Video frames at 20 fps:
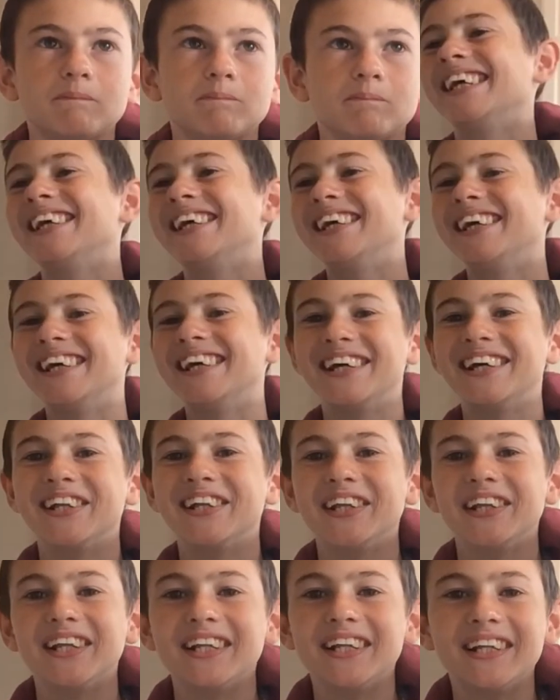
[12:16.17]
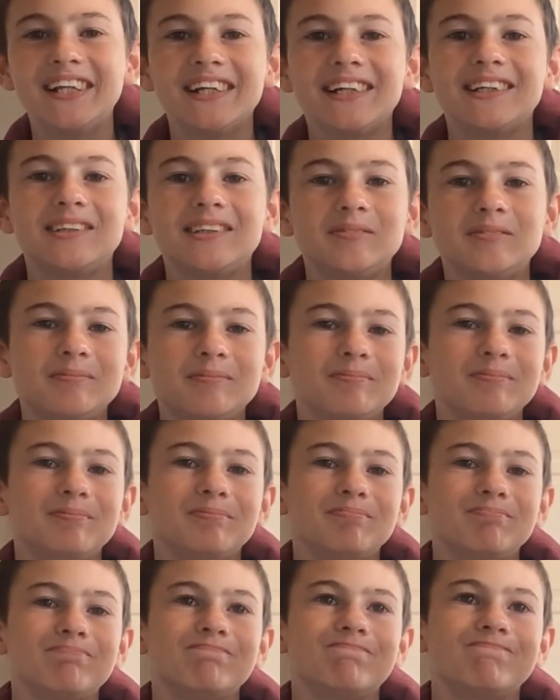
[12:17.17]

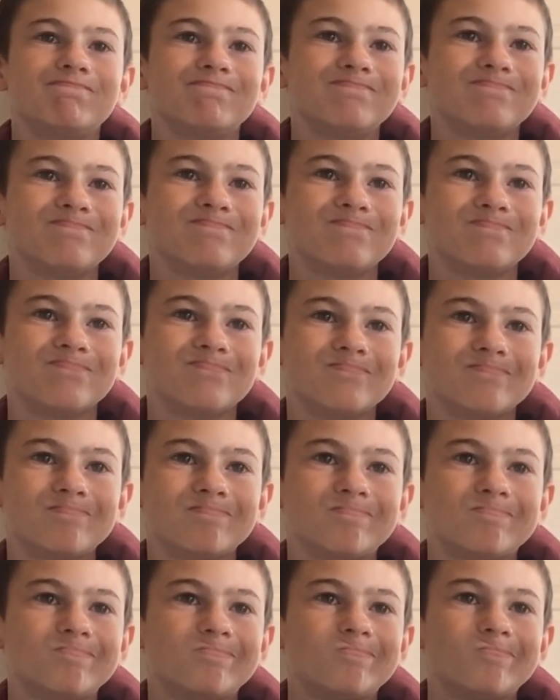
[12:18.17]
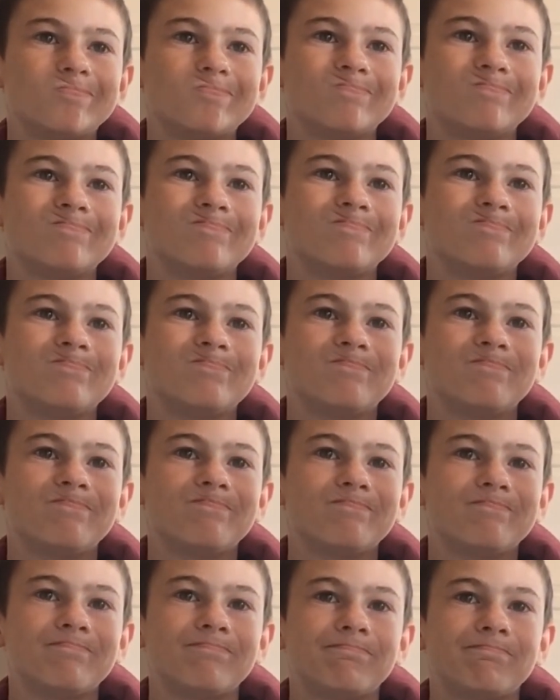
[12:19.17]

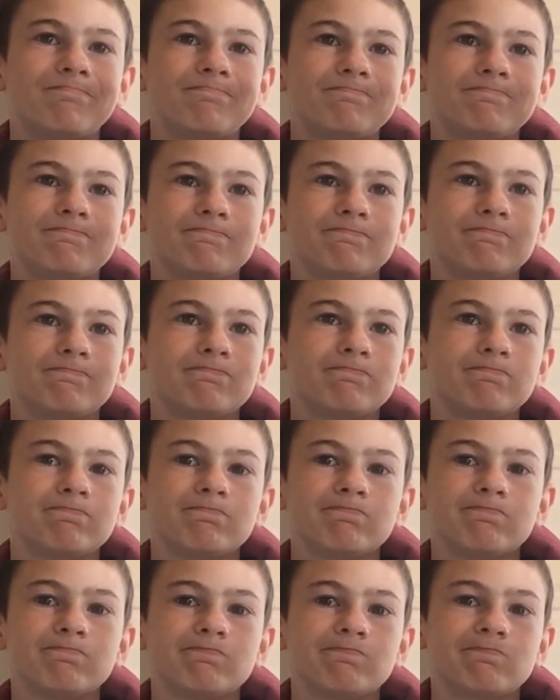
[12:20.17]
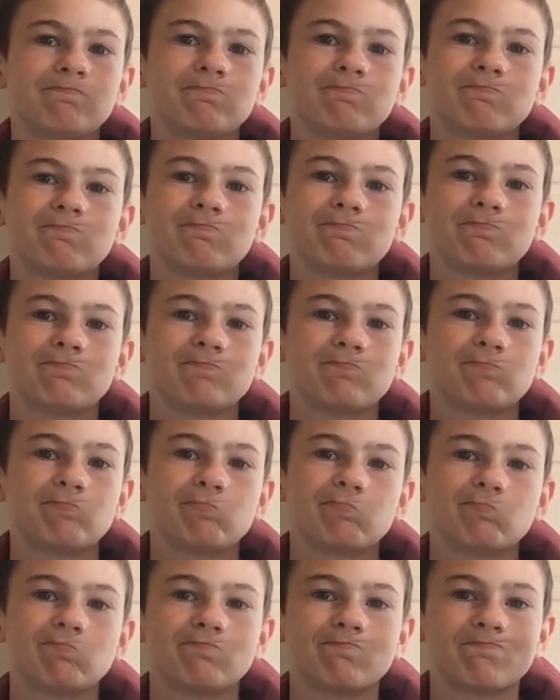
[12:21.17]

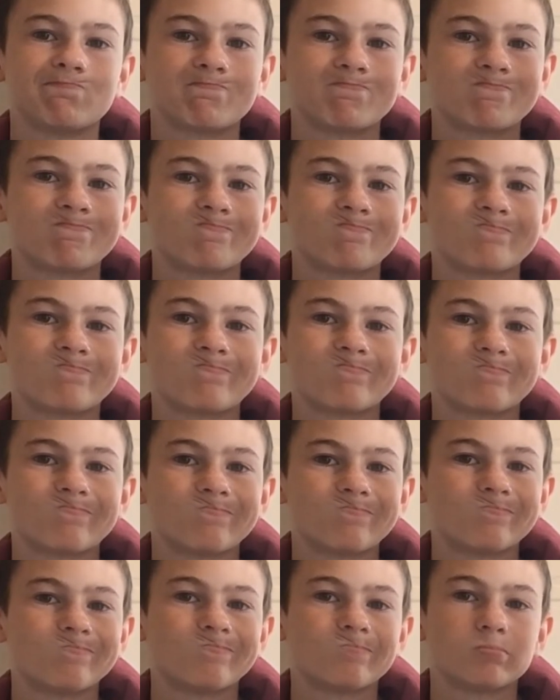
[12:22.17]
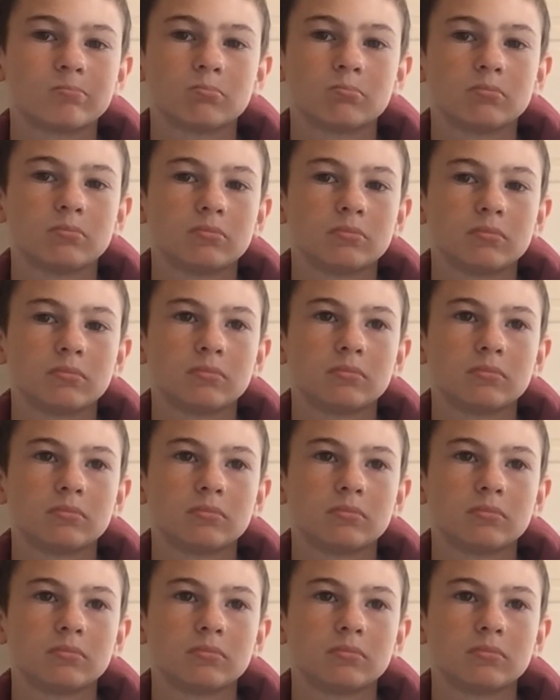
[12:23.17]
This person isn't speaking.